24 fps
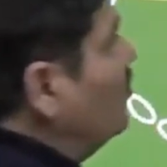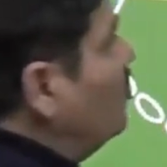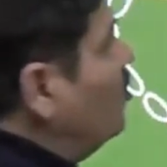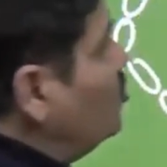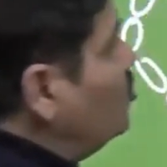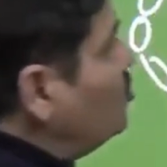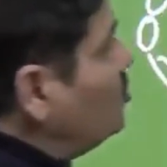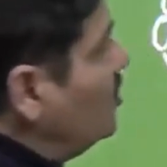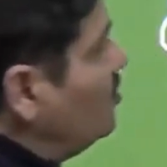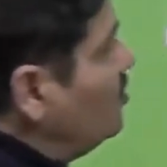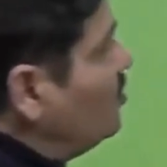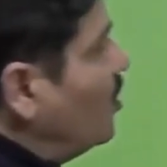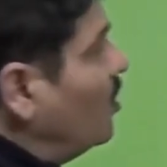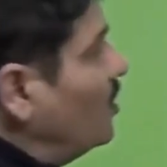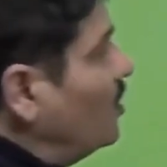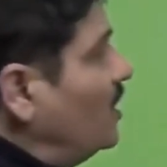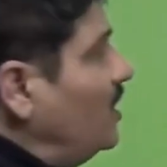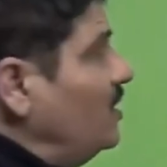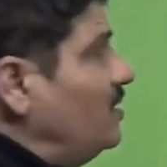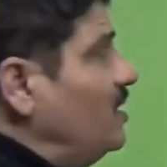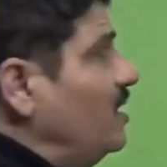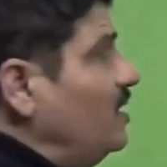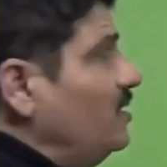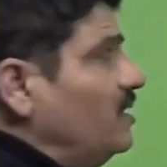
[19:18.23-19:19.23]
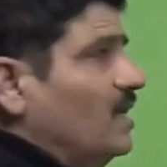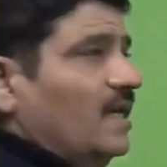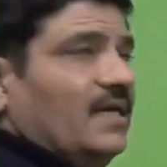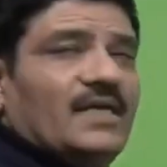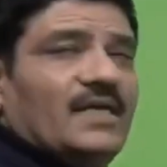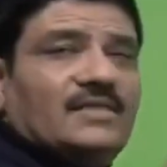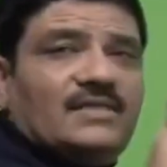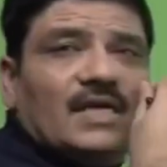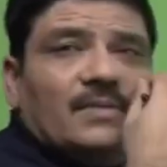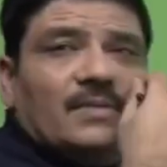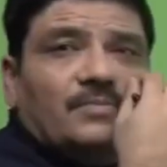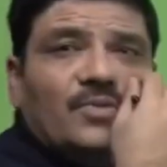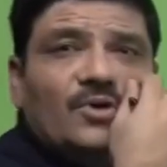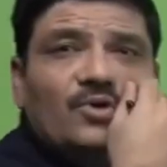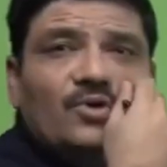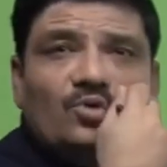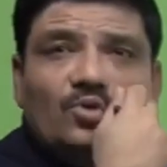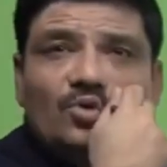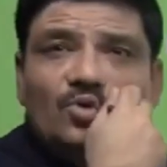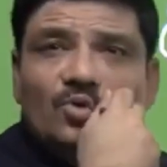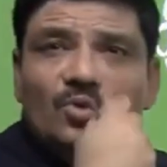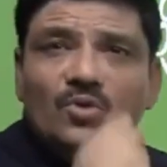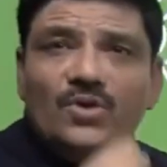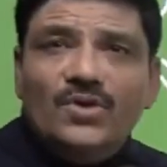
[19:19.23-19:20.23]
the most important thing that has happened
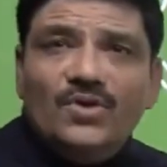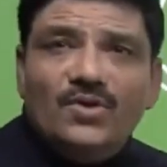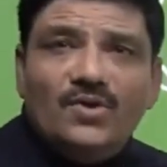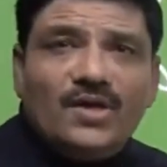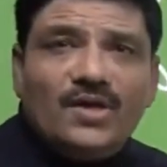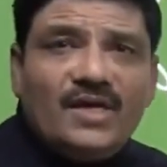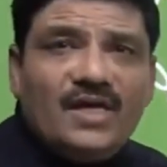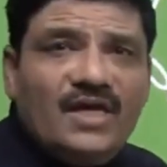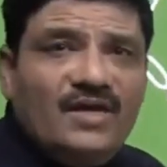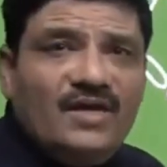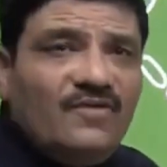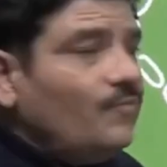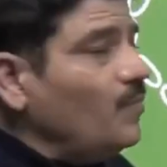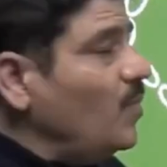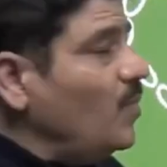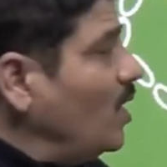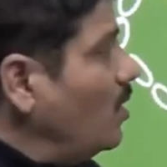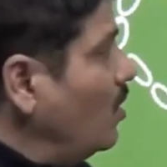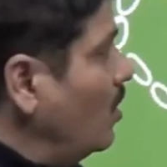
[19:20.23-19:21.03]
to you in your life,